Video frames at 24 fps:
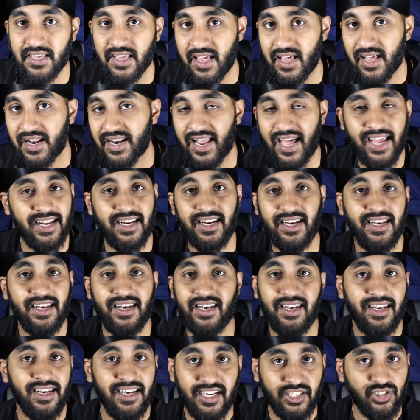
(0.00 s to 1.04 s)
Like,
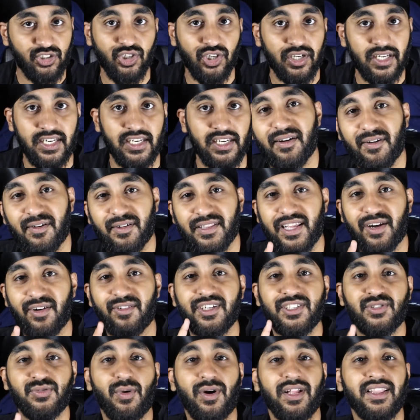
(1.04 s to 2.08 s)
literally, there
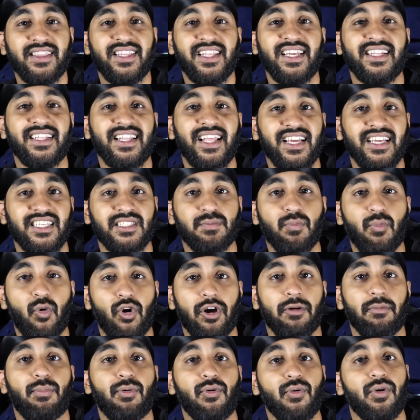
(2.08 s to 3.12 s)
is one thing that is more
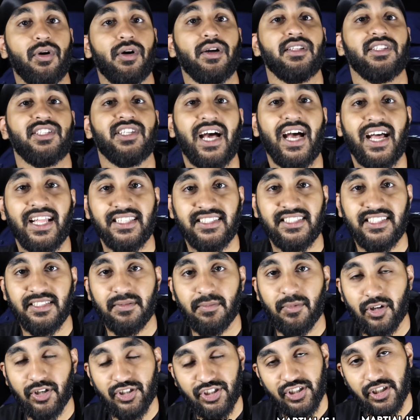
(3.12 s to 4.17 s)
important to Anthony
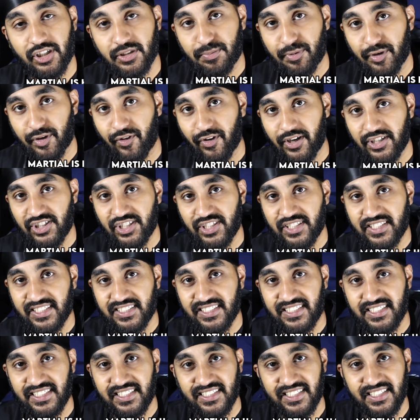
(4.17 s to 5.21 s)
Martial's progression this
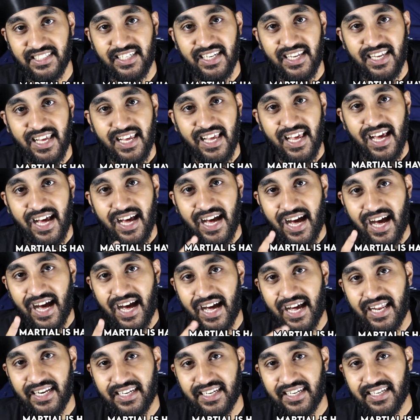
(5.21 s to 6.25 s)
season,
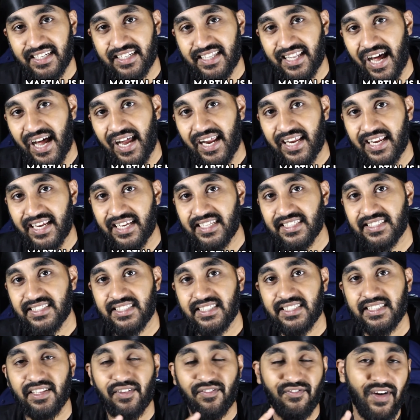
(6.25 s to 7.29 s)
and that is
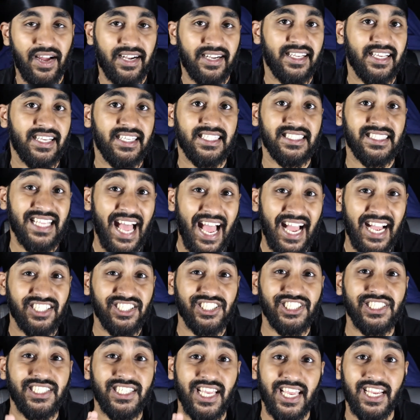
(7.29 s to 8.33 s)
the fact that he's
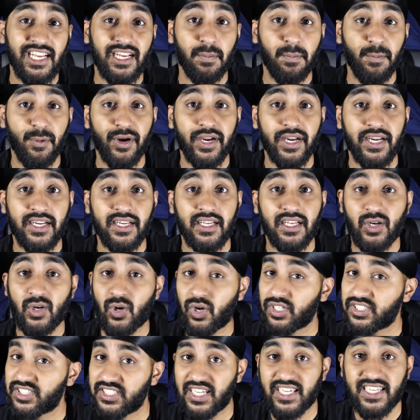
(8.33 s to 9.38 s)
actually getting a break.
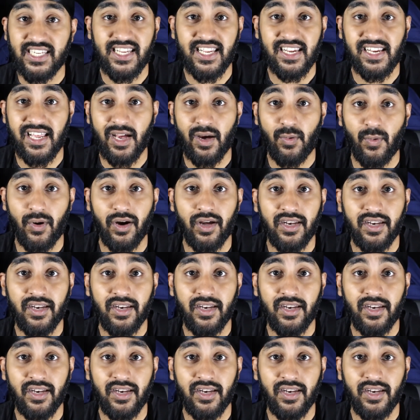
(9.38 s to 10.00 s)
Last year he didn't get one.